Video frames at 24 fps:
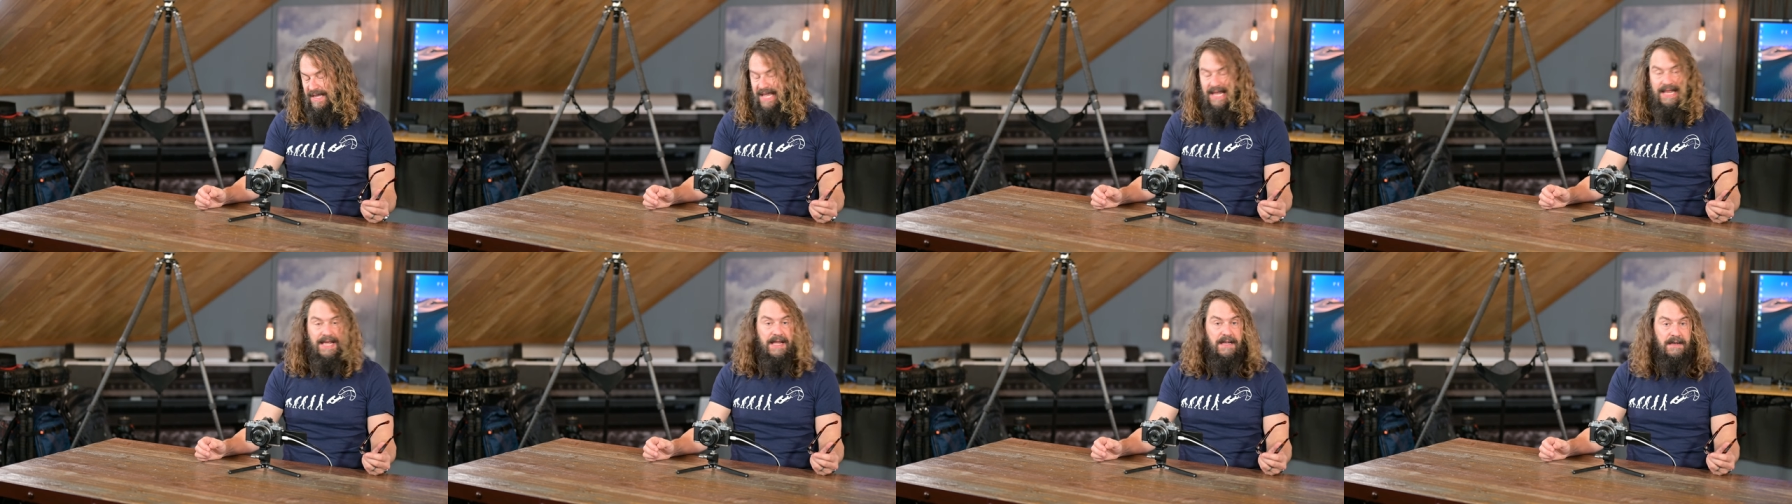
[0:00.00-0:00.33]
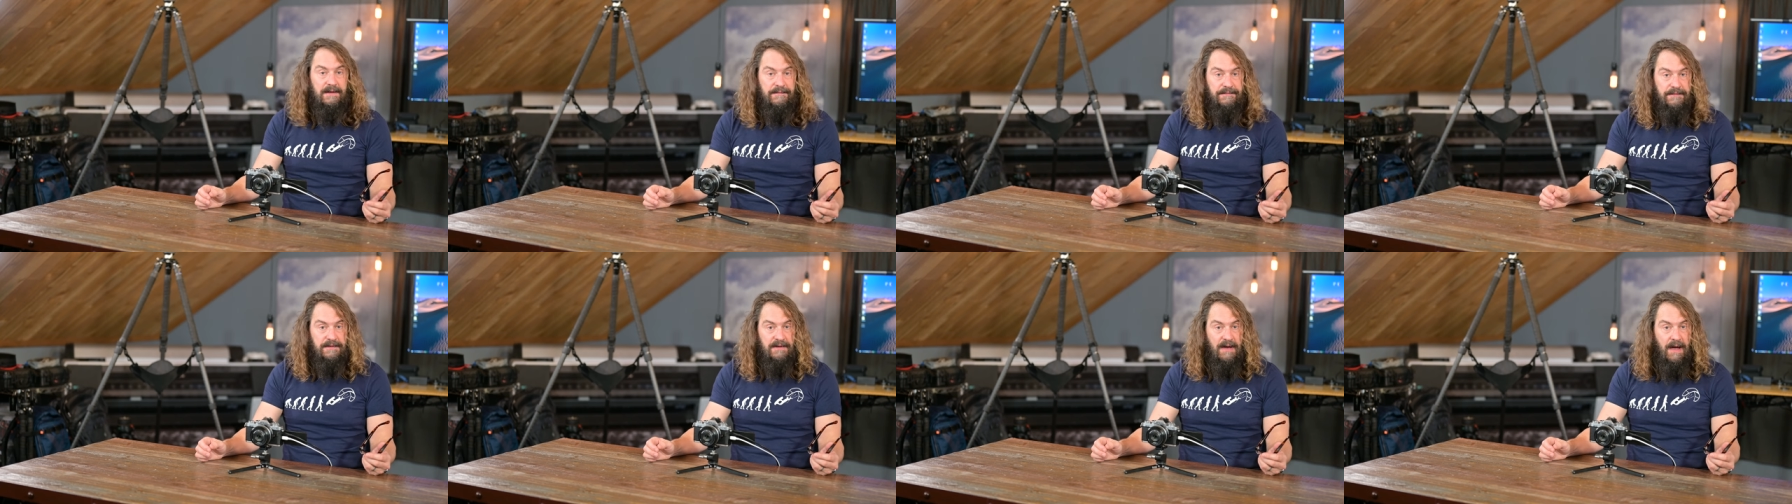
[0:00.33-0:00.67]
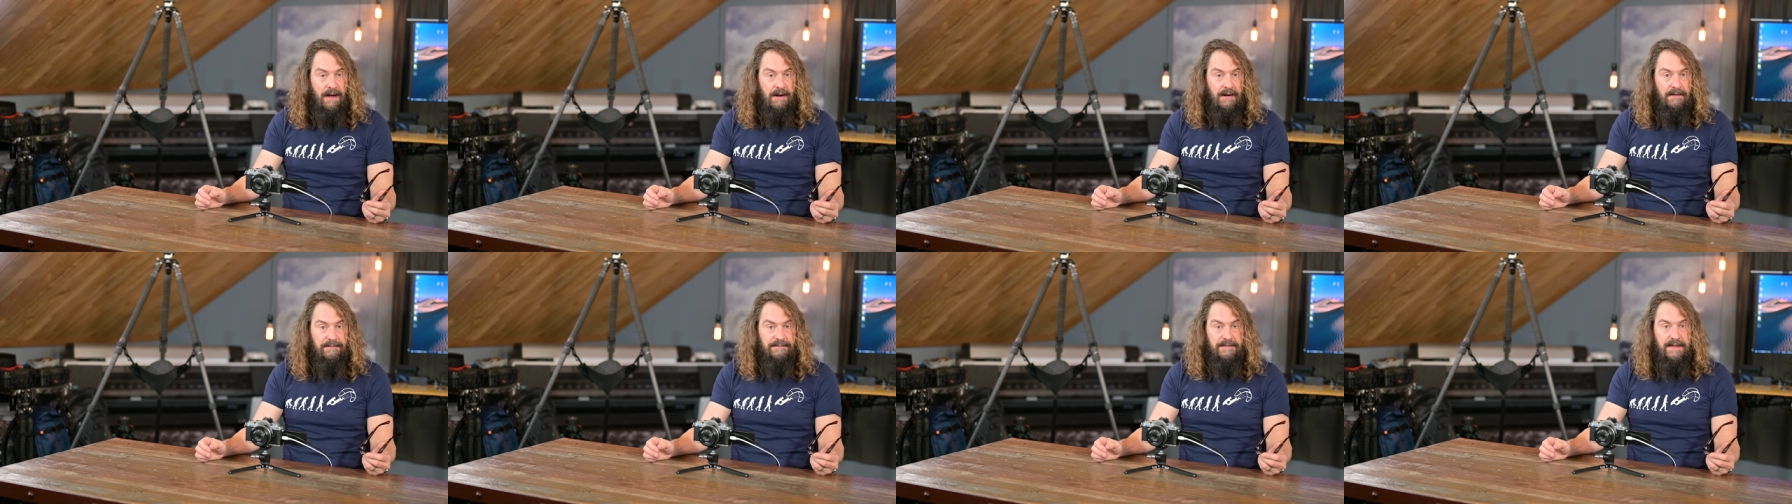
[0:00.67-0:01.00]
getting into
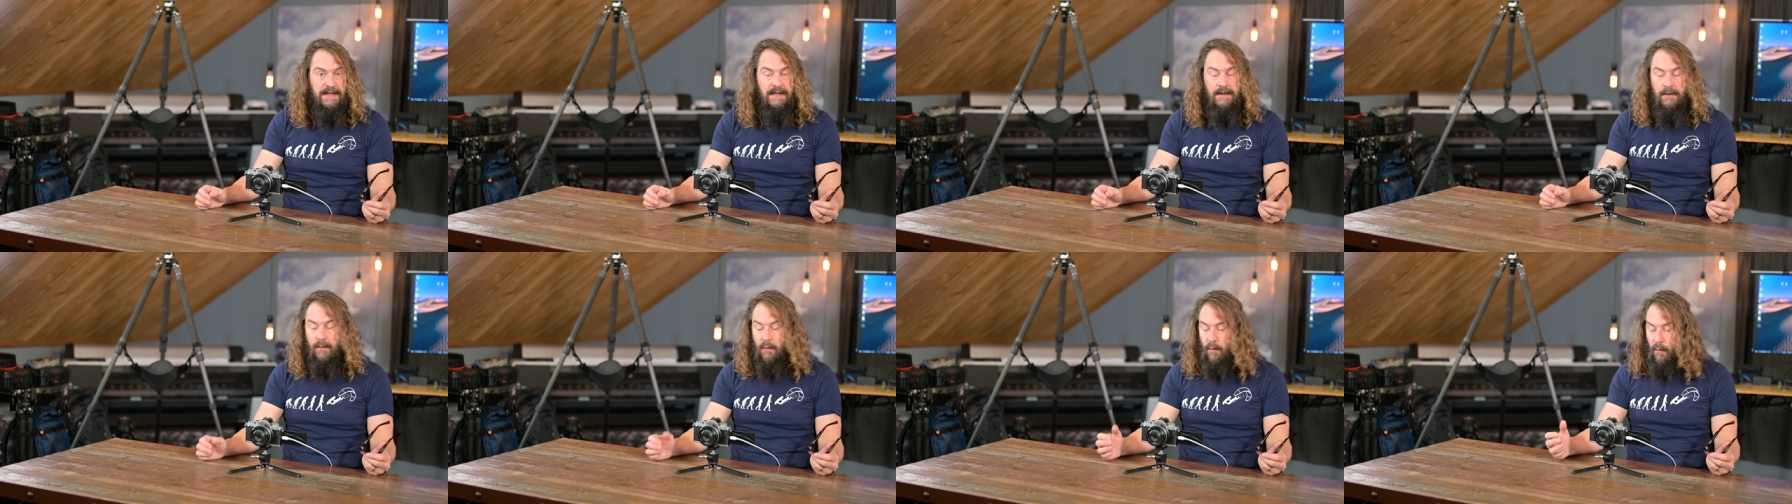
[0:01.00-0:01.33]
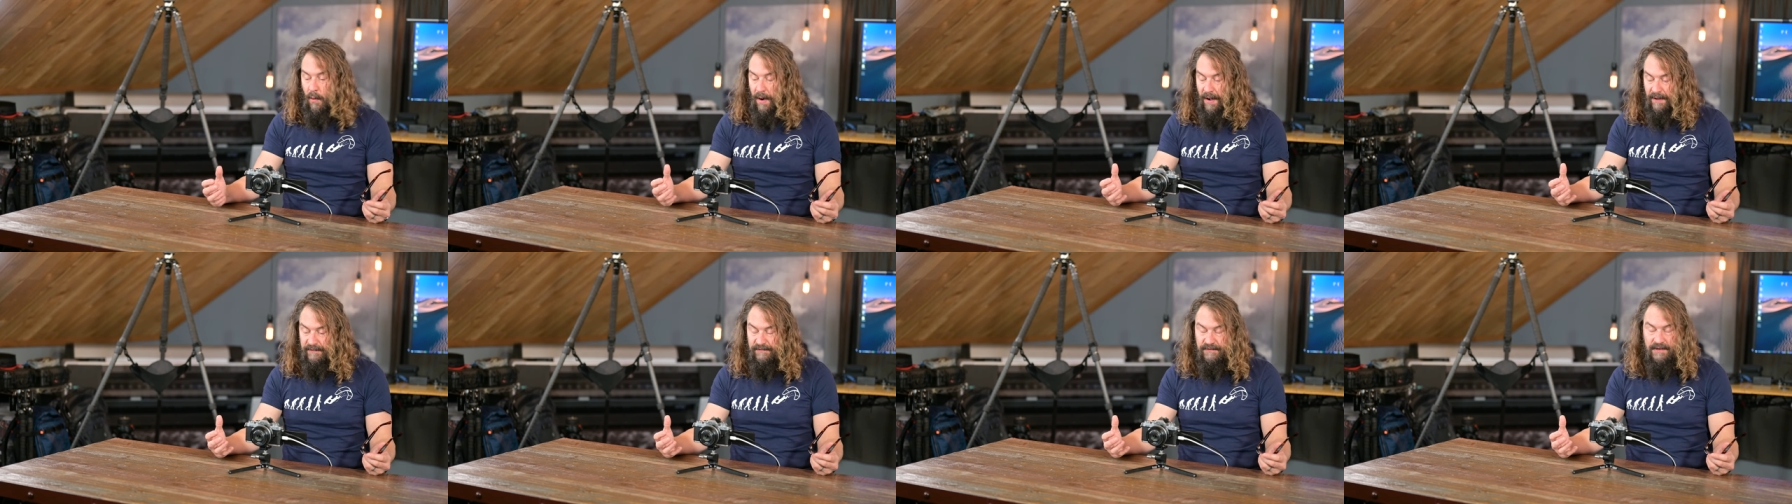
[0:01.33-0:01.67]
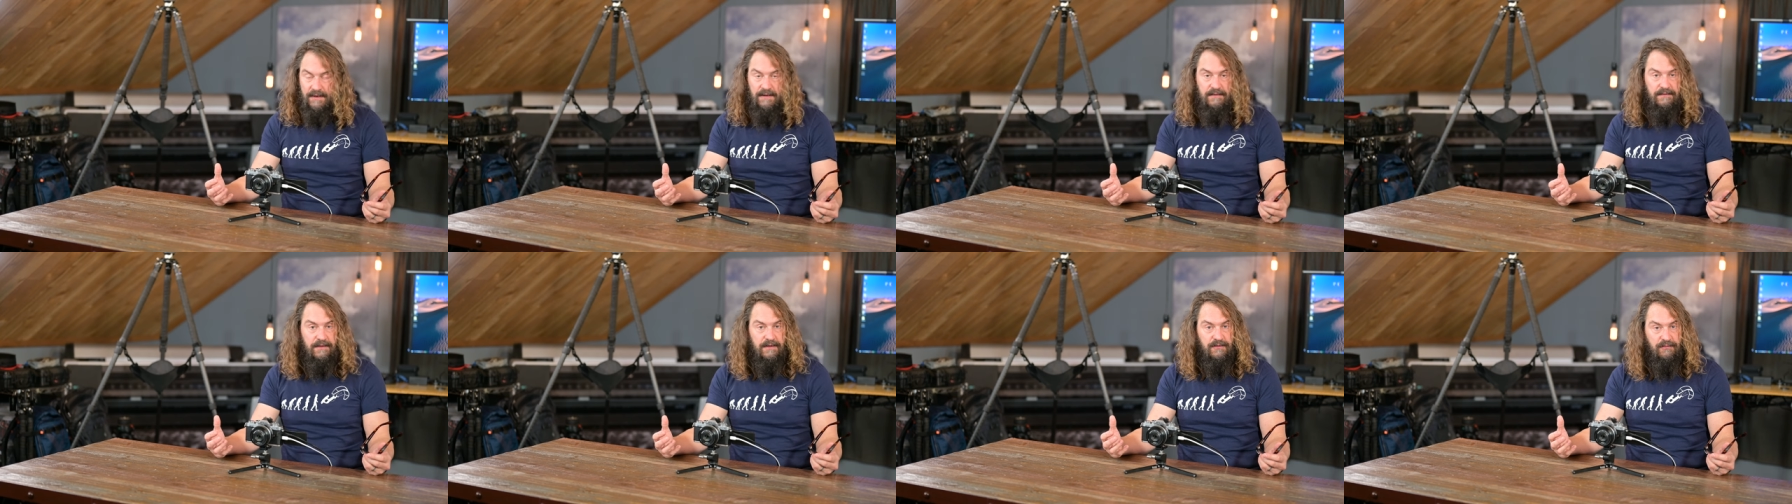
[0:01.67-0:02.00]
photography who wants
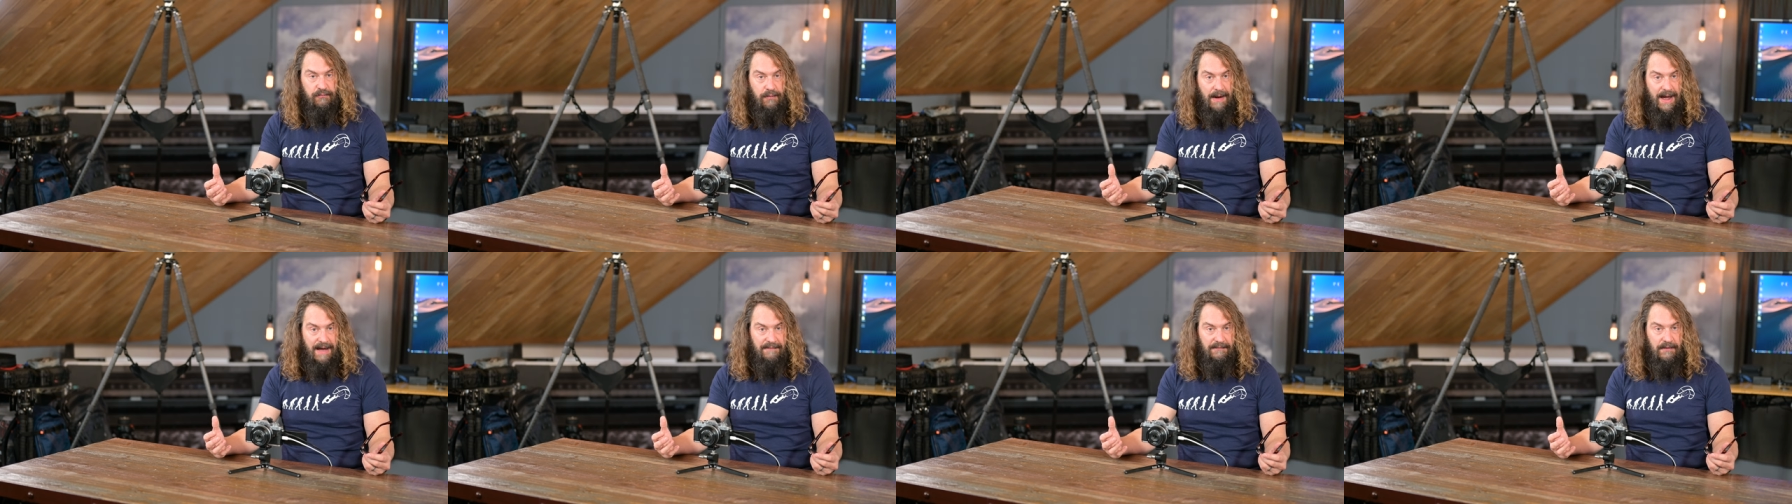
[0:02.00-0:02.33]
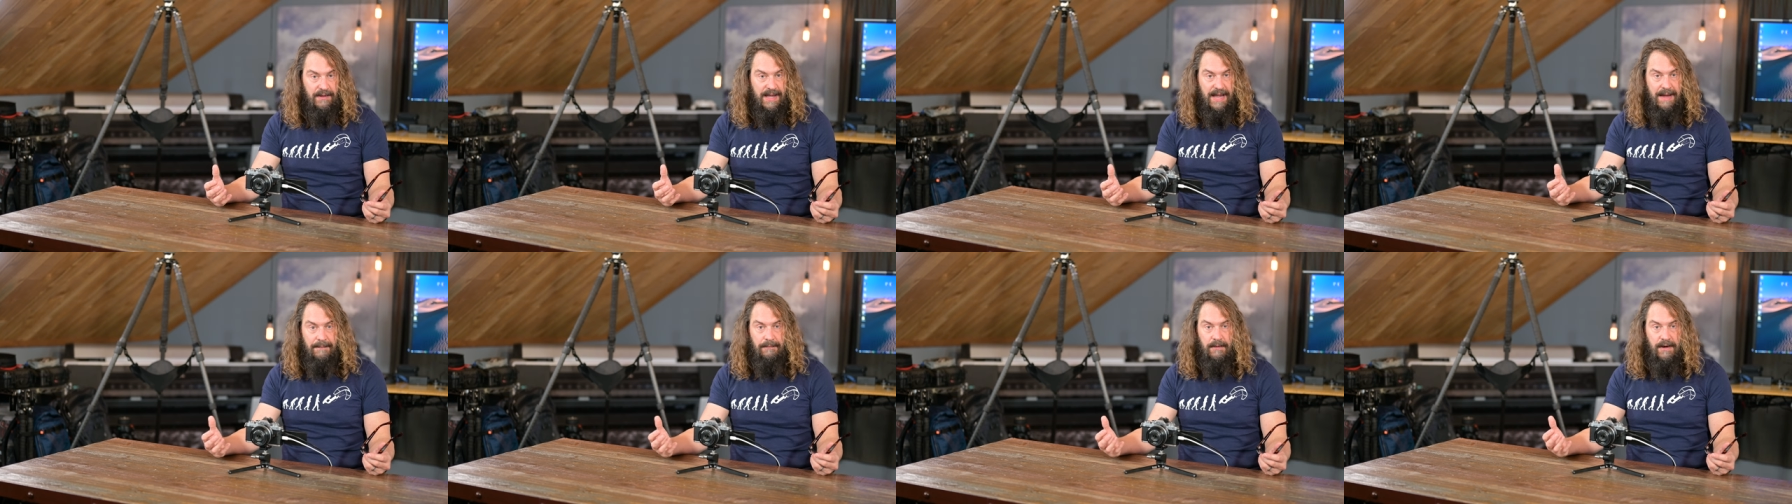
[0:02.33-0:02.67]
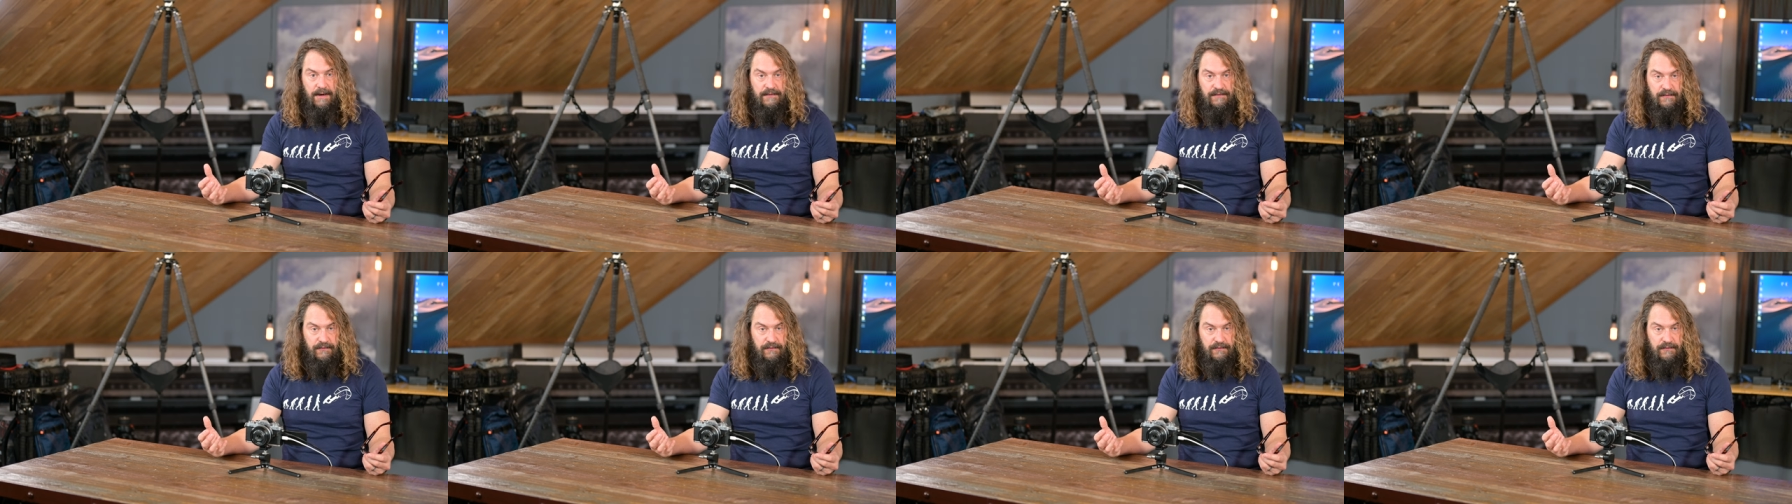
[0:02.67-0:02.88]
it as a travel camera,